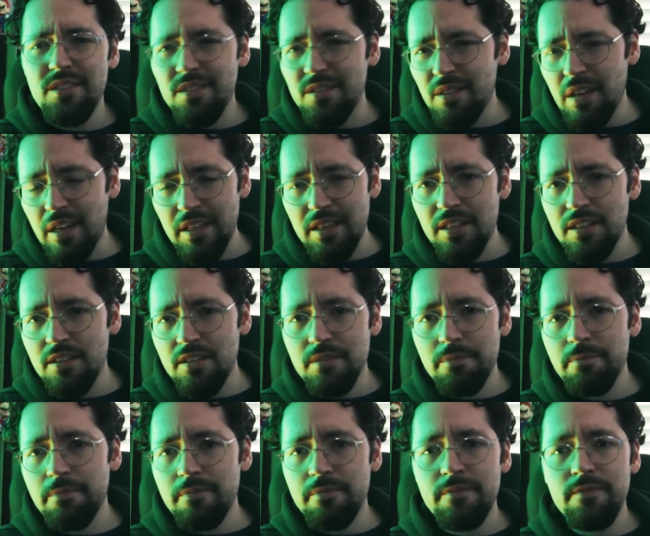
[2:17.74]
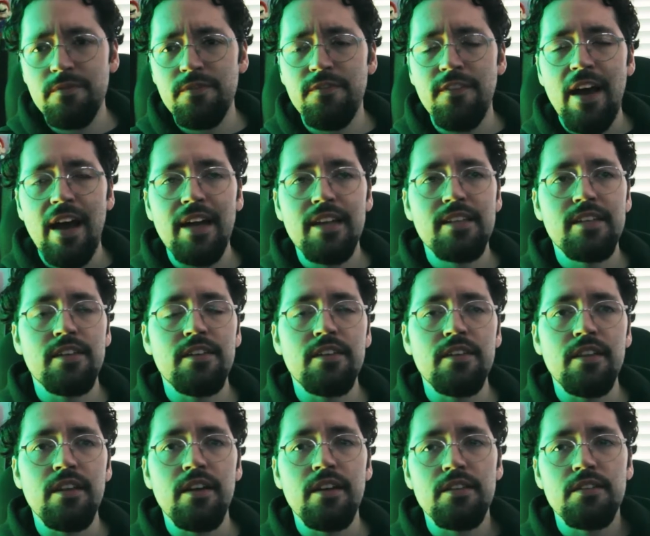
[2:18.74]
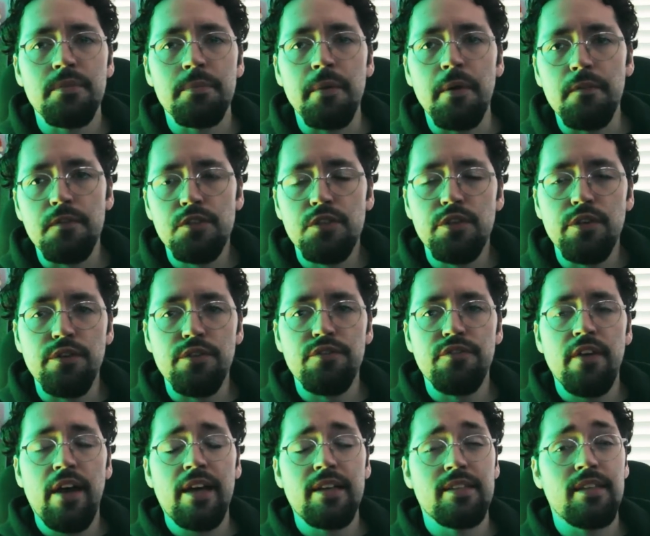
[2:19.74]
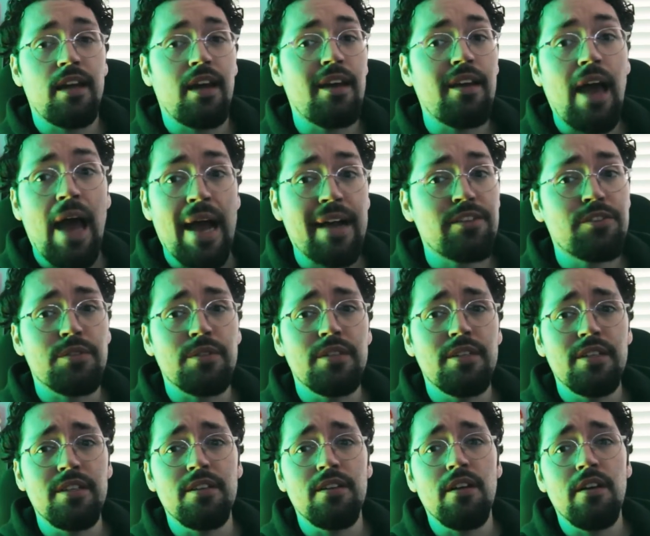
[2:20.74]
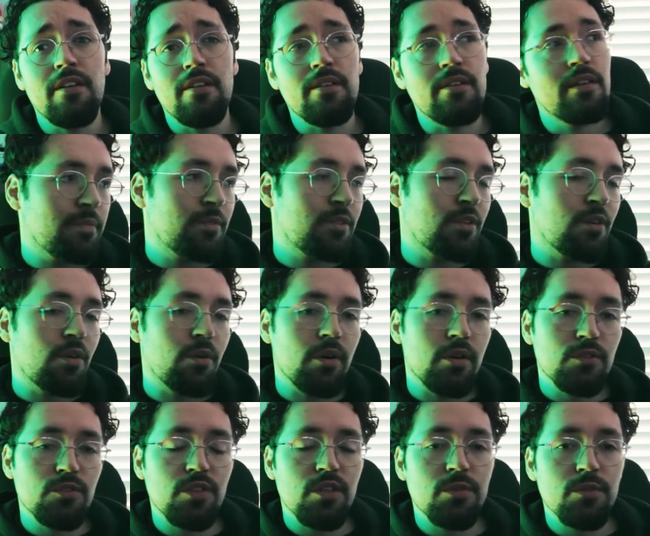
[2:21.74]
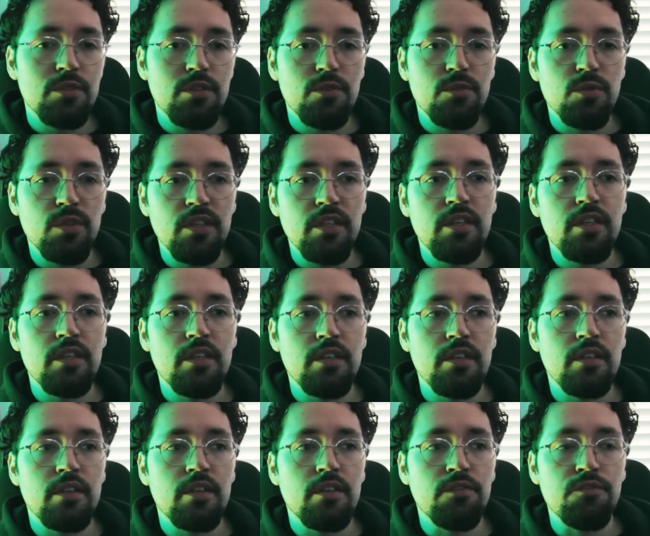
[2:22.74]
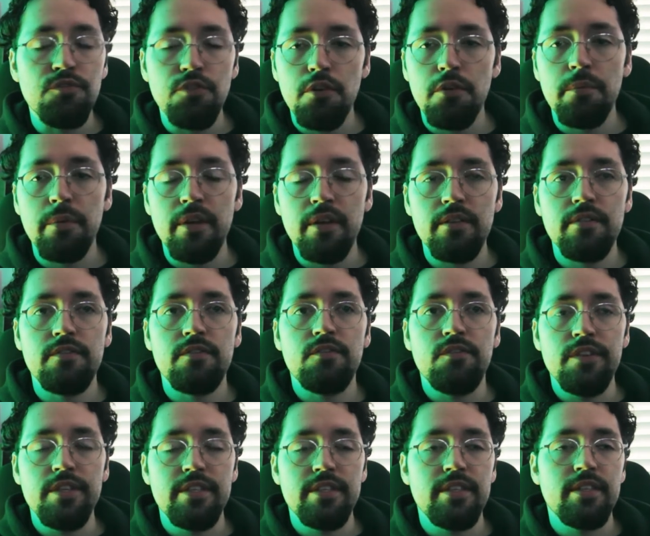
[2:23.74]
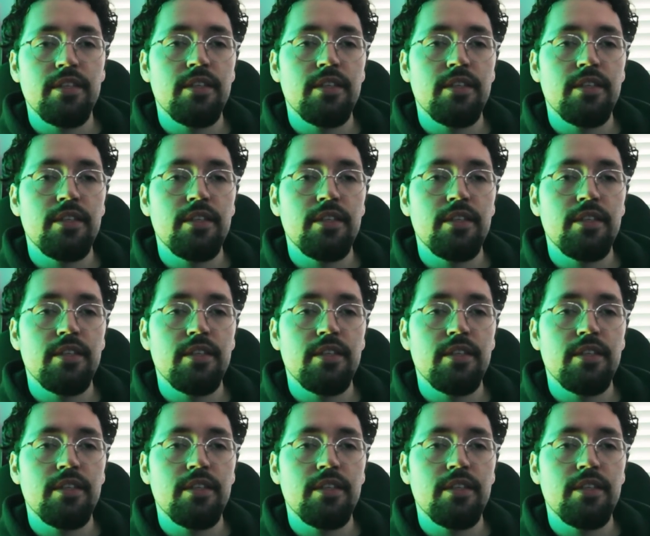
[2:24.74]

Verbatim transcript: like little facts here and there, some obscure facts that I actually didn't know. So it was a really informative visit.